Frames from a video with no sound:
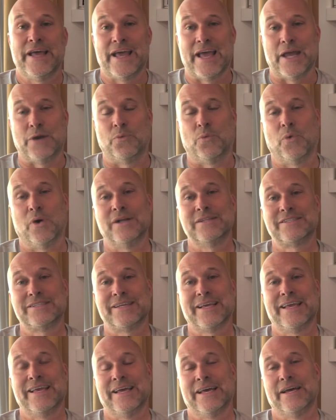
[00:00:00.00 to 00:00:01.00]
and once
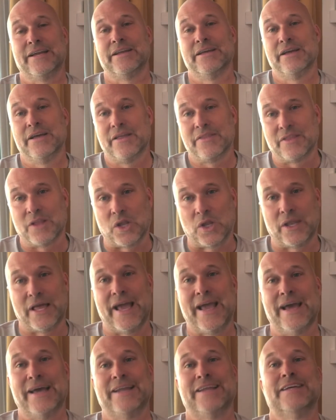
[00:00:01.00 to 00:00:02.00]
again, the
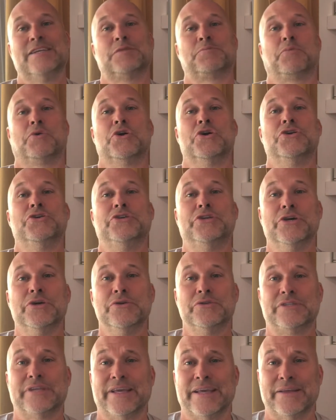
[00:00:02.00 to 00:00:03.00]
land is
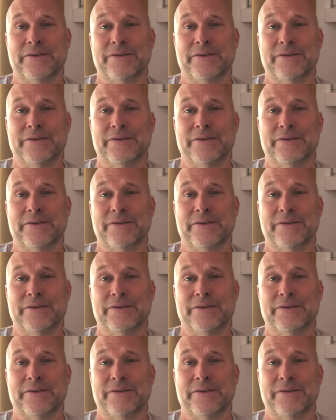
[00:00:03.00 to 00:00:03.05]
producing.